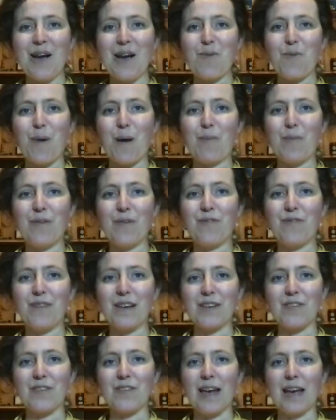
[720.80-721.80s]
when we
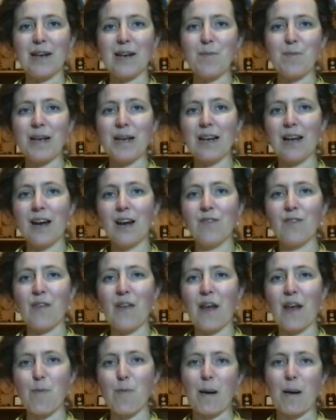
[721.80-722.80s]
finish. They're going to be live on
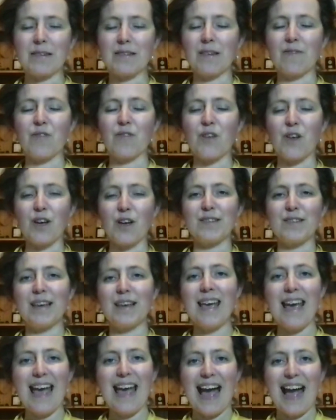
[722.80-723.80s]
there about
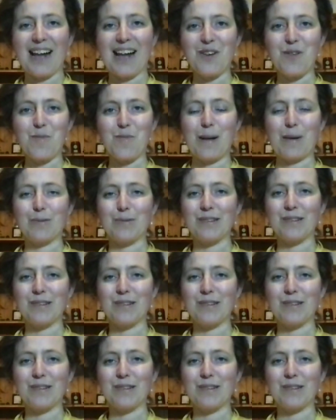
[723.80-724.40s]
7:30, and you'll be able to